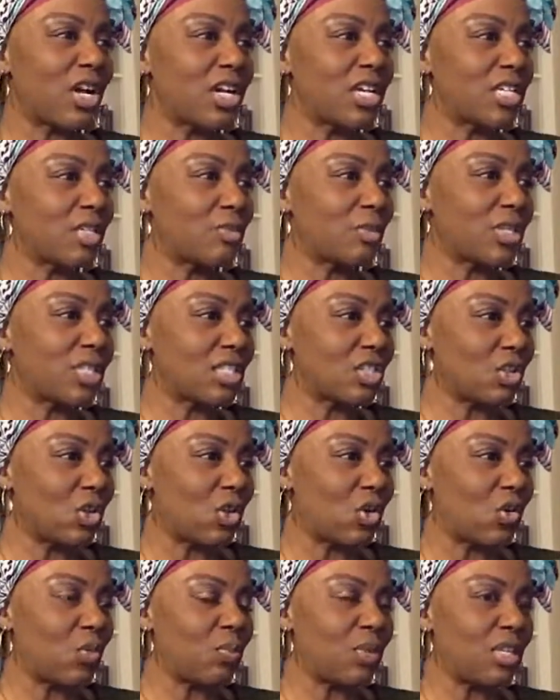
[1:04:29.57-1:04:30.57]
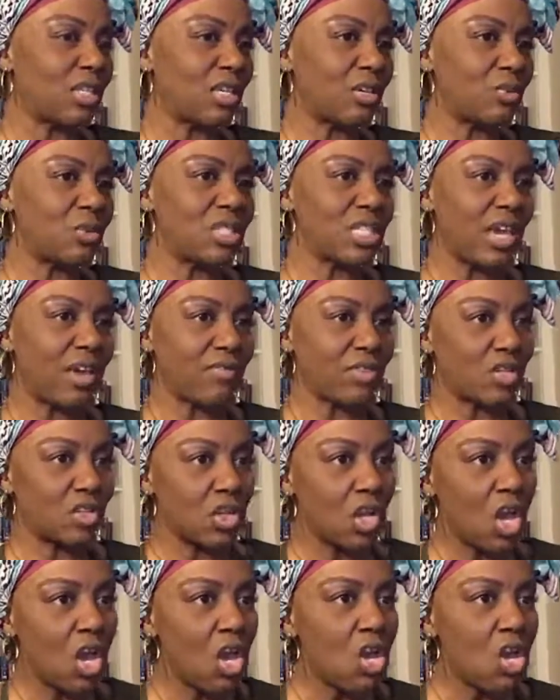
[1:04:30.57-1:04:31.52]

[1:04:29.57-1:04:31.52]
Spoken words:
husband told me they was having